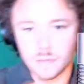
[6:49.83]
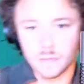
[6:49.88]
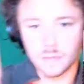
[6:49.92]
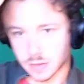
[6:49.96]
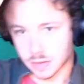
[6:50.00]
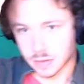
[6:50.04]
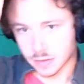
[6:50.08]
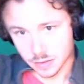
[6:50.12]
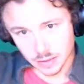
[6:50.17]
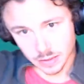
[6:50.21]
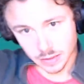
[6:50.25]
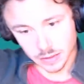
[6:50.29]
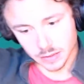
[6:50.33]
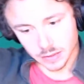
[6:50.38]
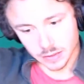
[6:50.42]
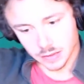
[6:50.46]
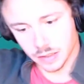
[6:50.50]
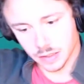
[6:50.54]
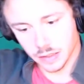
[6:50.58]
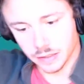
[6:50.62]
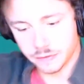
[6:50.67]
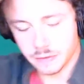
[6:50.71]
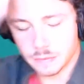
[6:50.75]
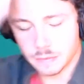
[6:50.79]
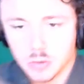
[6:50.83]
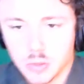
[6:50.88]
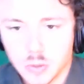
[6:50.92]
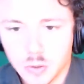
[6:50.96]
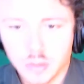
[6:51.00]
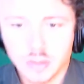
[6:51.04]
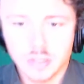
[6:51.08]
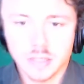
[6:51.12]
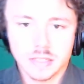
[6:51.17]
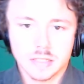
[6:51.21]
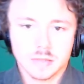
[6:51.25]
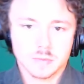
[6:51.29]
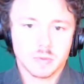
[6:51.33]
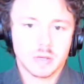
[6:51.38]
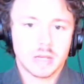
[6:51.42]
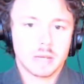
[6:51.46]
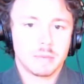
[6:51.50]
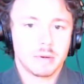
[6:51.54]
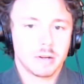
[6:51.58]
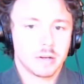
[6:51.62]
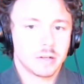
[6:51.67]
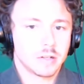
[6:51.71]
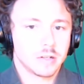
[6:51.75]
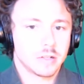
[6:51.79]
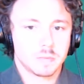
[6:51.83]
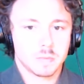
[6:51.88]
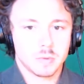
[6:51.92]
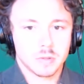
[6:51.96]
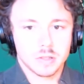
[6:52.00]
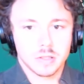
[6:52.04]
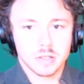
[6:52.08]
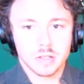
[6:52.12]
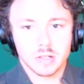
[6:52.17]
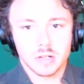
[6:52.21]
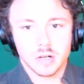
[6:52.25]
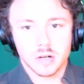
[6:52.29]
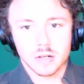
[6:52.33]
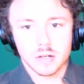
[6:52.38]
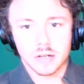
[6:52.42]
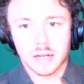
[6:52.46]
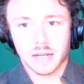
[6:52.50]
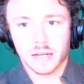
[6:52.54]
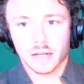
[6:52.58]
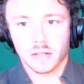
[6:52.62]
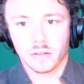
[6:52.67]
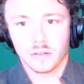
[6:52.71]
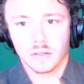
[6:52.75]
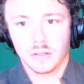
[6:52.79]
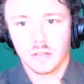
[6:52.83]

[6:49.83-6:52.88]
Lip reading: Like if I'm doing this, probably better just put the guitar down,